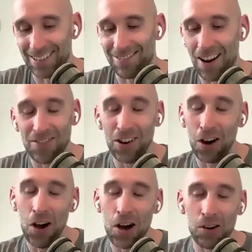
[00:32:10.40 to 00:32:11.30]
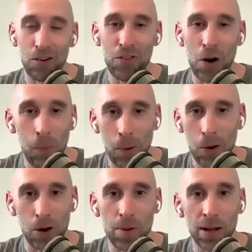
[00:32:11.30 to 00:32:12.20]
this is I've not heard a referral
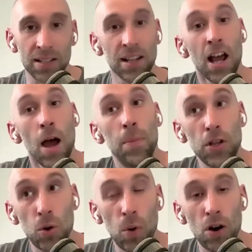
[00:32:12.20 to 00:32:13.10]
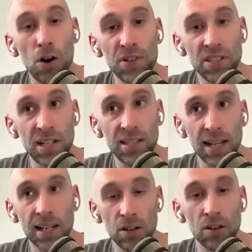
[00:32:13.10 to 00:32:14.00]
program like this. But you were obviously
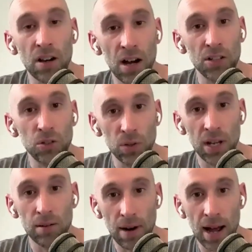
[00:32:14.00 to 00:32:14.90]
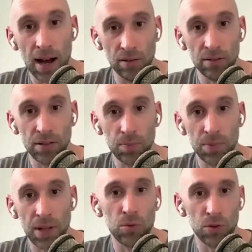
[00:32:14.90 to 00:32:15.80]
taking on clients all year round.
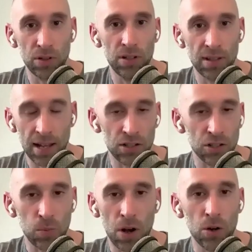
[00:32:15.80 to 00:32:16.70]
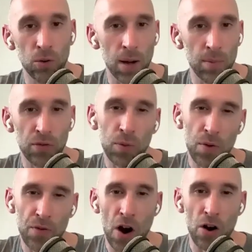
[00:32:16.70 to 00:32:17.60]
They would they just weren't all coming from
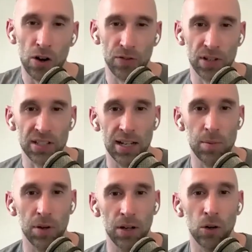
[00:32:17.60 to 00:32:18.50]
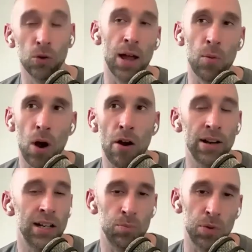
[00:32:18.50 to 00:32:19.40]
referral, obviously, but or they were
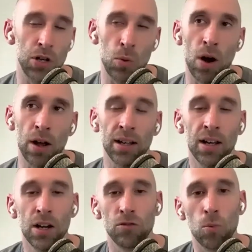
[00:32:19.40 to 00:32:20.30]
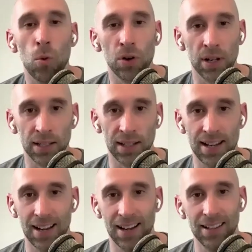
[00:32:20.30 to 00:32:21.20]
and in, but you weren't rewarding
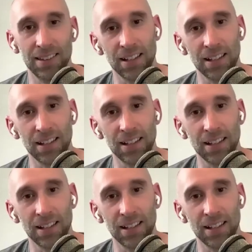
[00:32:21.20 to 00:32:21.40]
the uh,